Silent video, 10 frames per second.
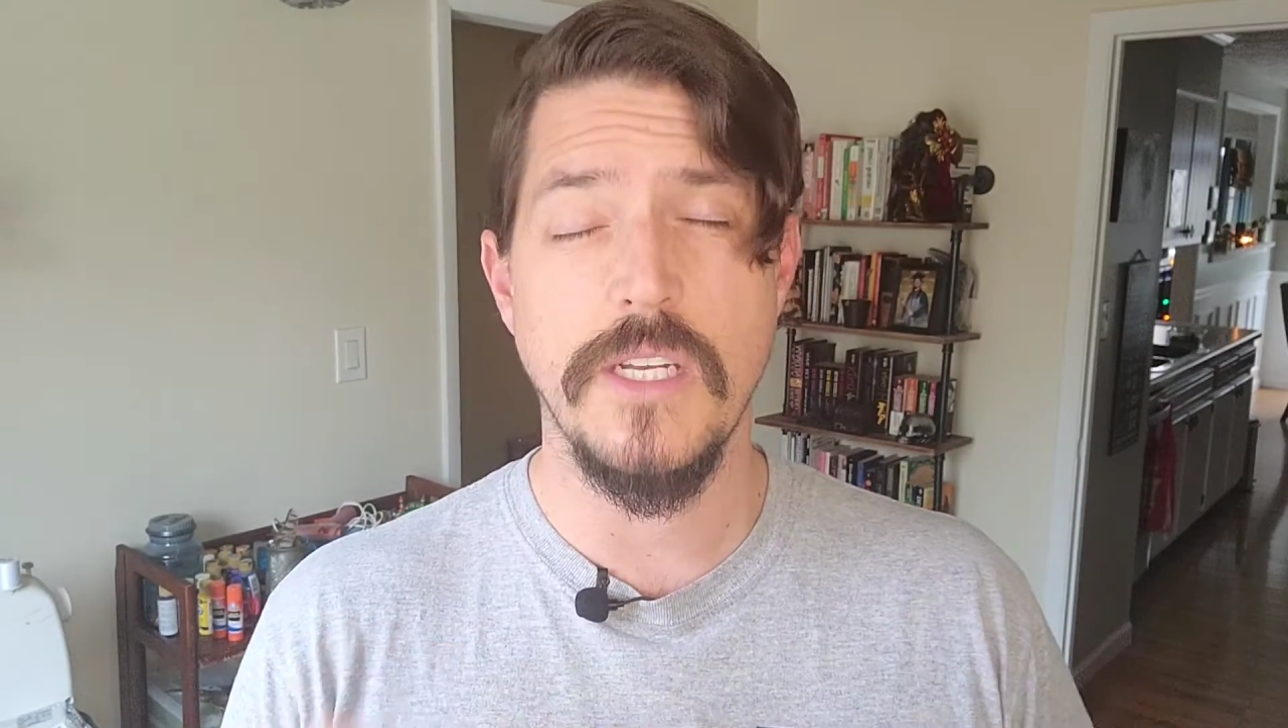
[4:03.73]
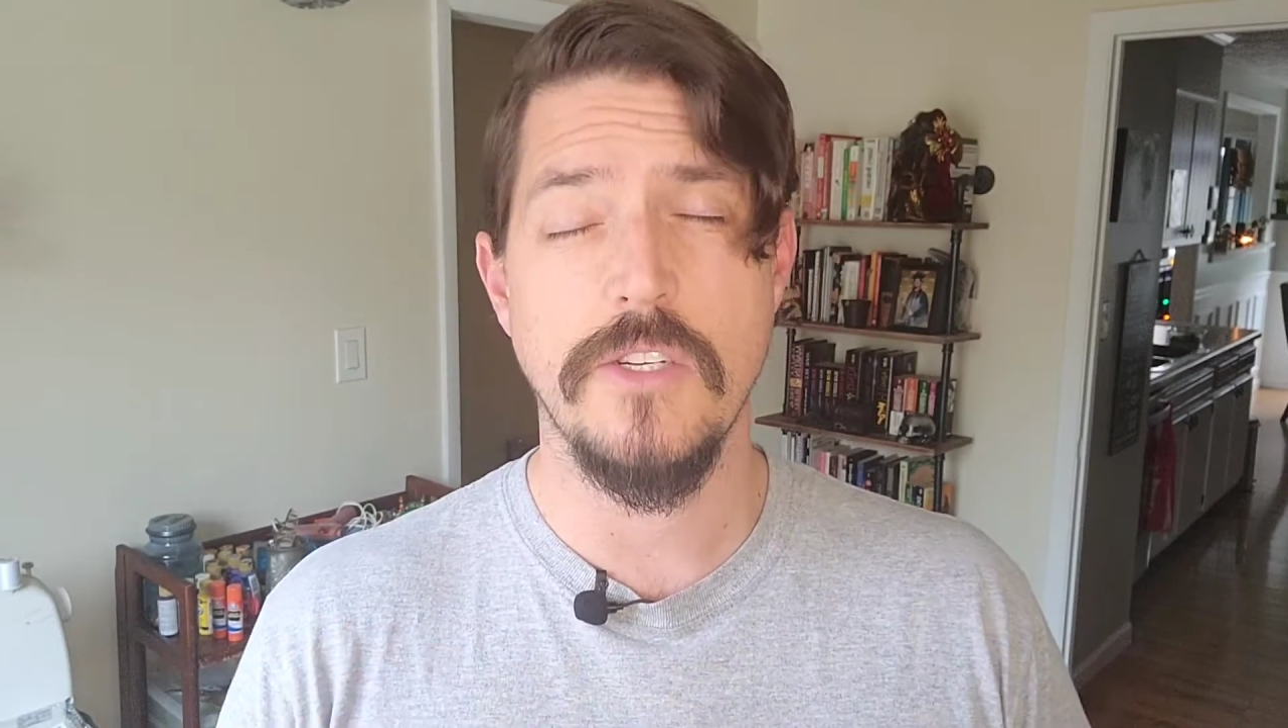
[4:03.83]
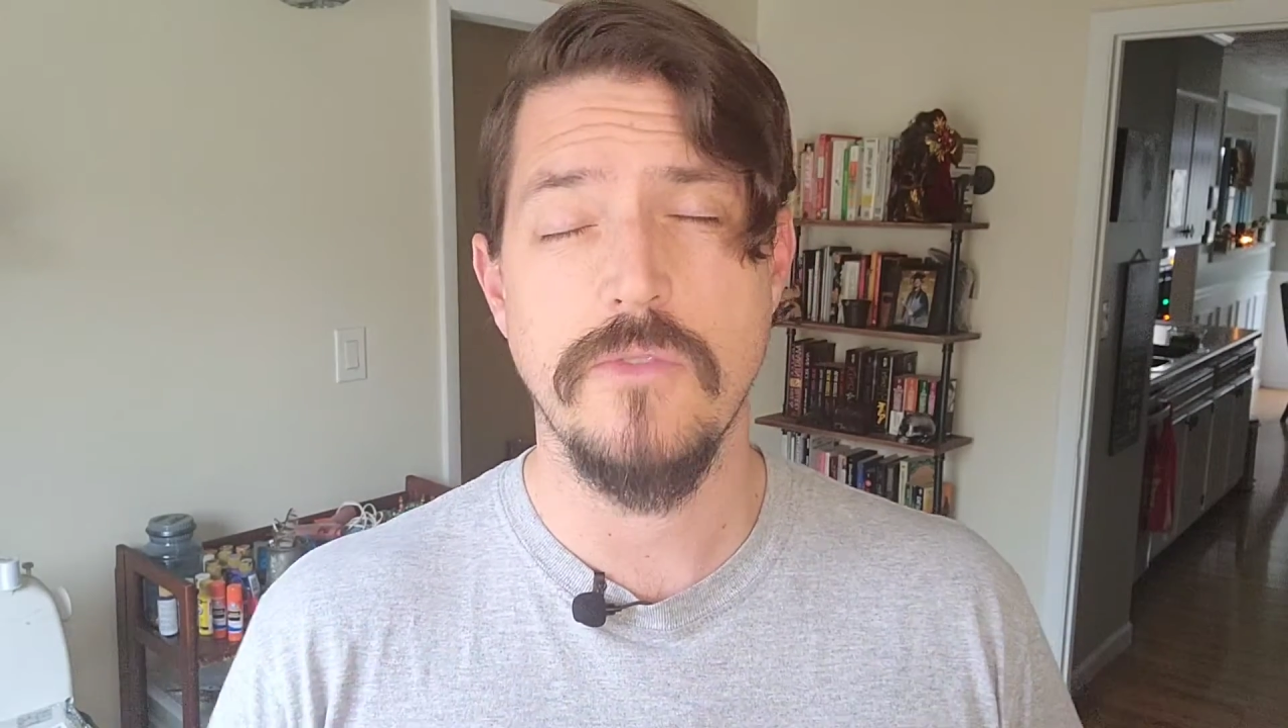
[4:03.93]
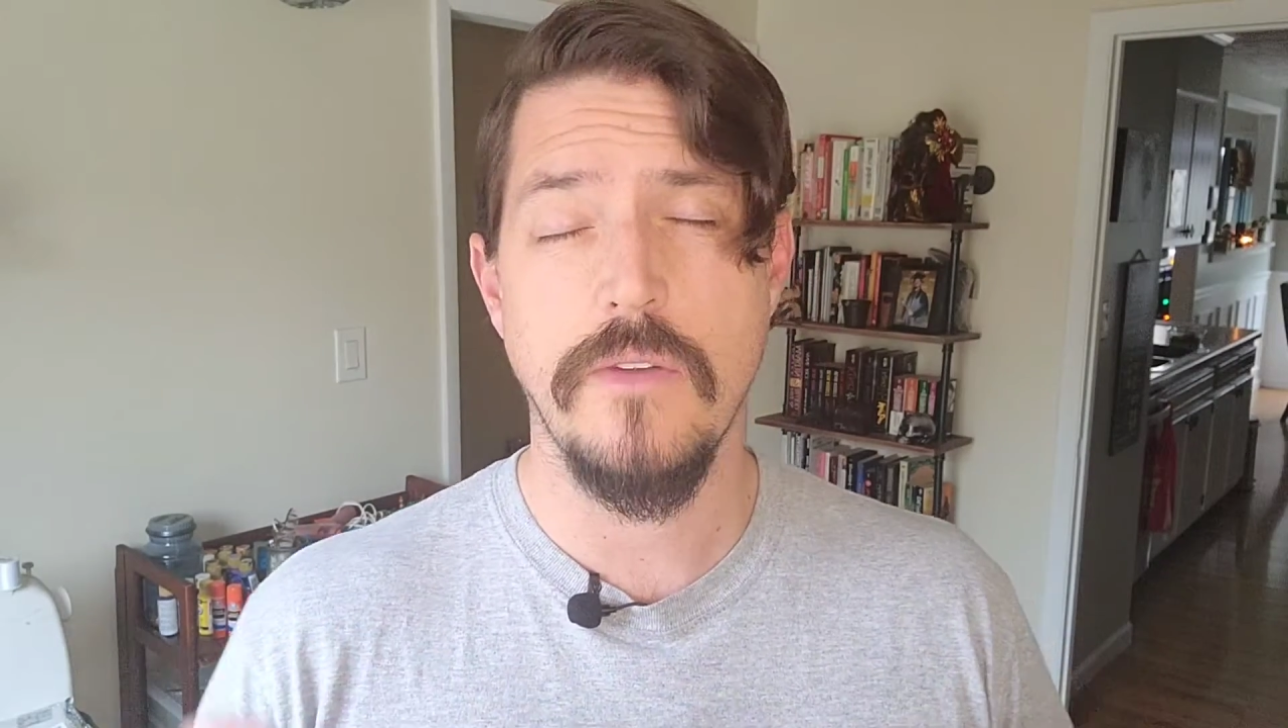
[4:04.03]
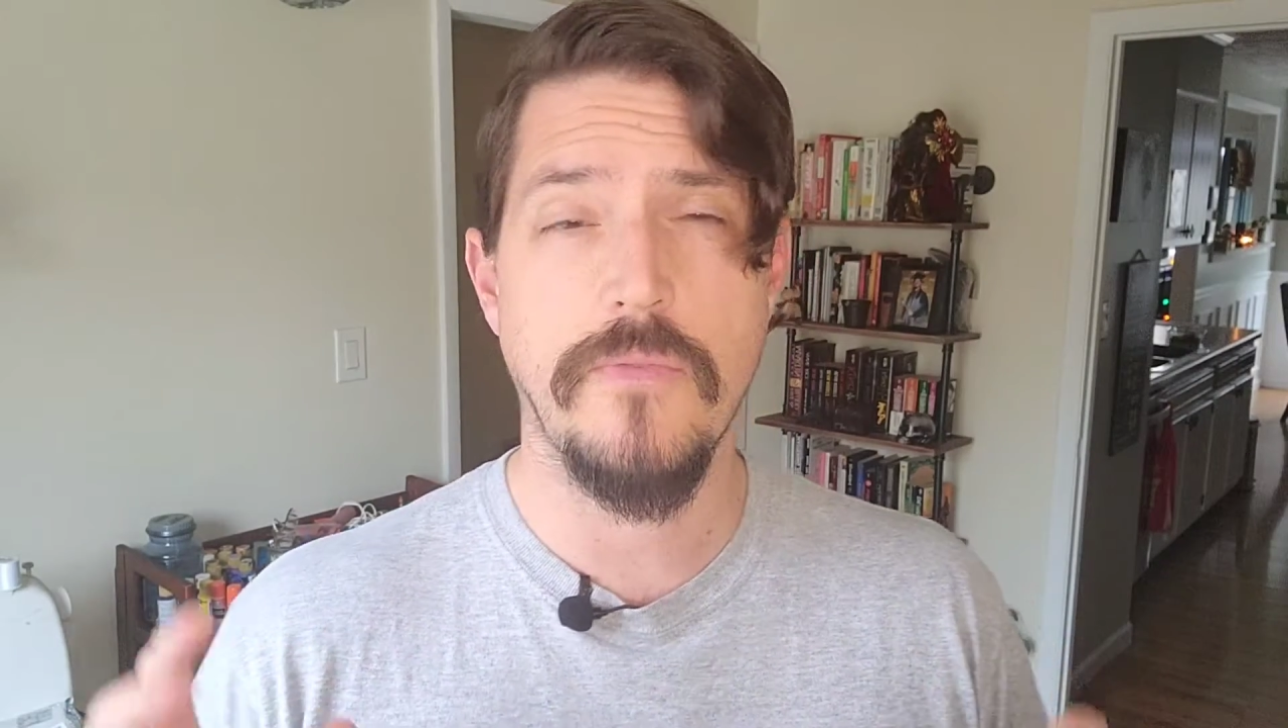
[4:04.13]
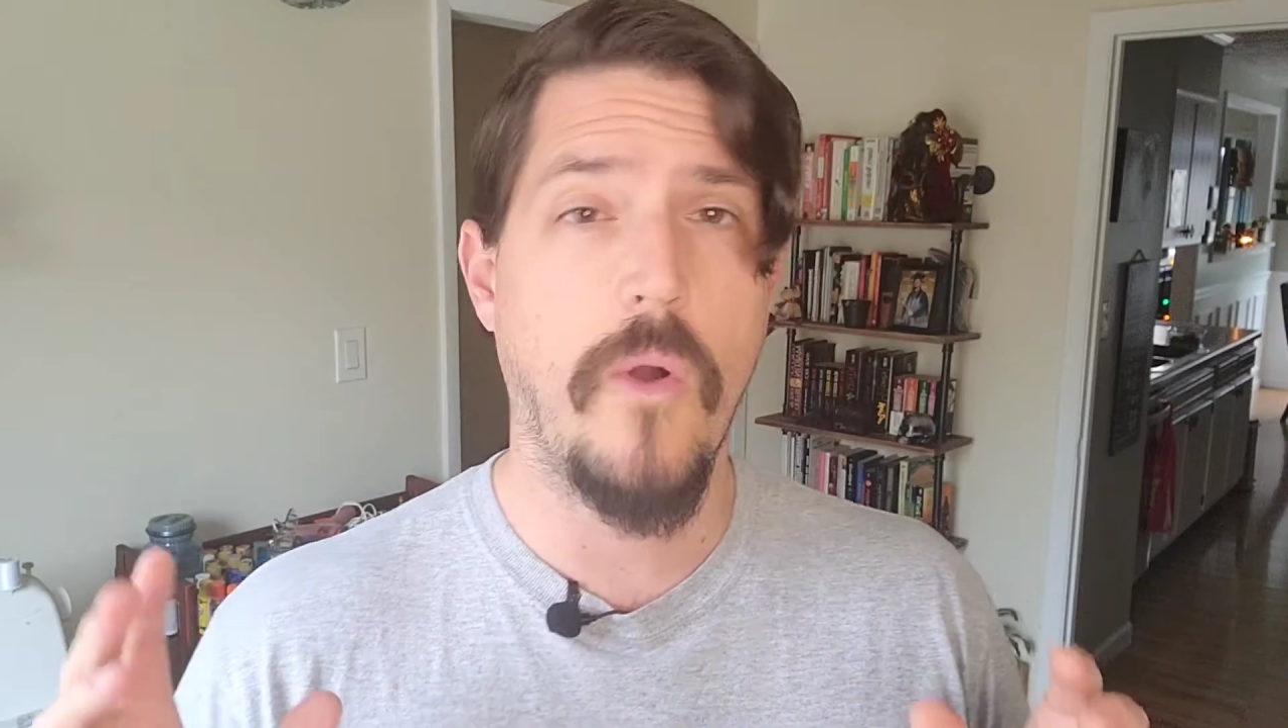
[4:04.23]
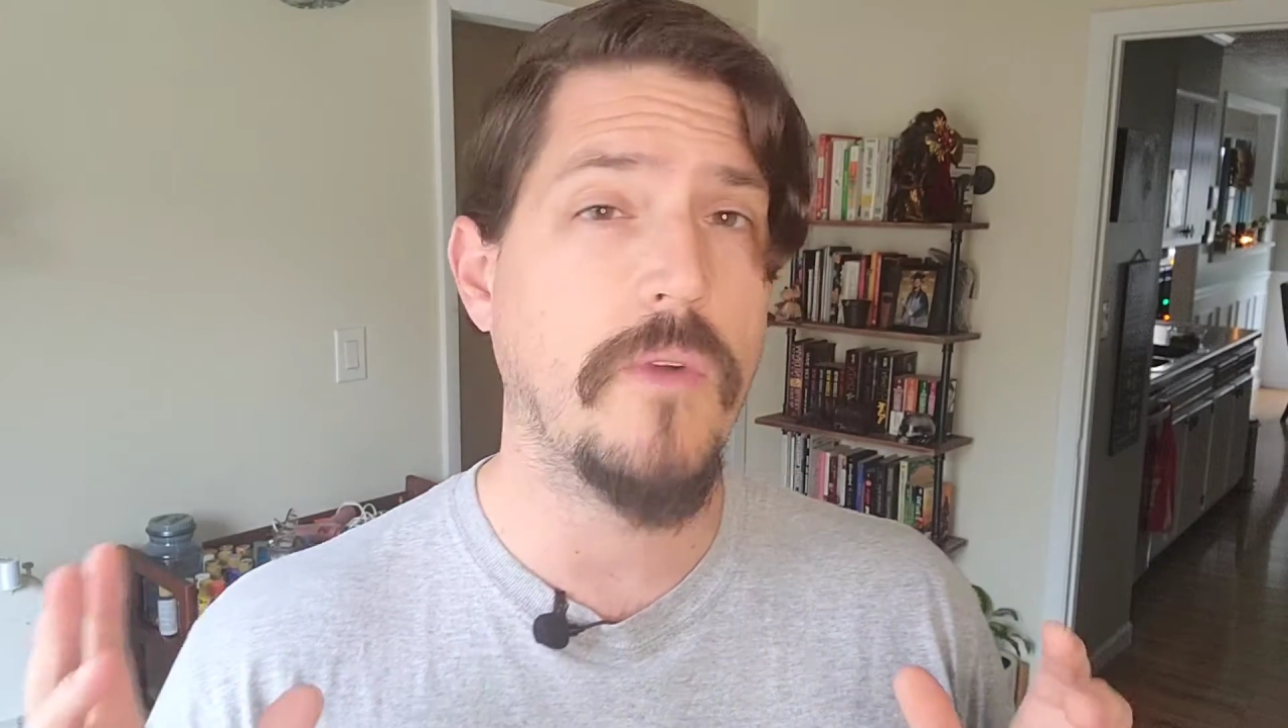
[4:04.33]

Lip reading: industry for